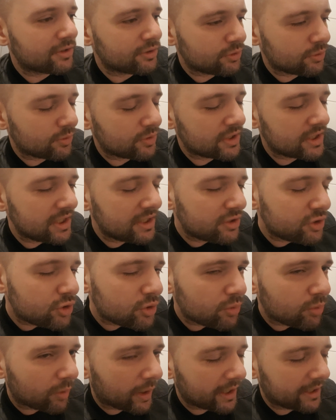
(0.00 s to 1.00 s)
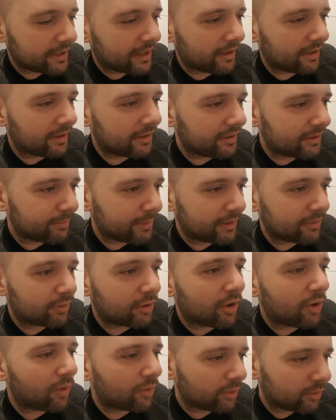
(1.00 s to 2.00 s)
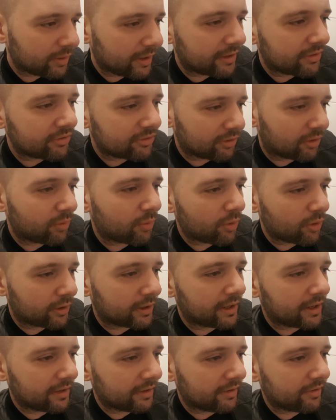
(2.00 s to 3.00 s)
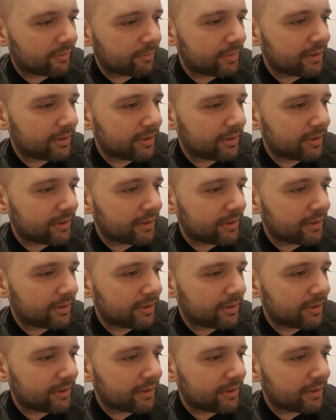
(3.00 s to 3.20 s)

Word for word: You need to write a little bit of code or like start working a little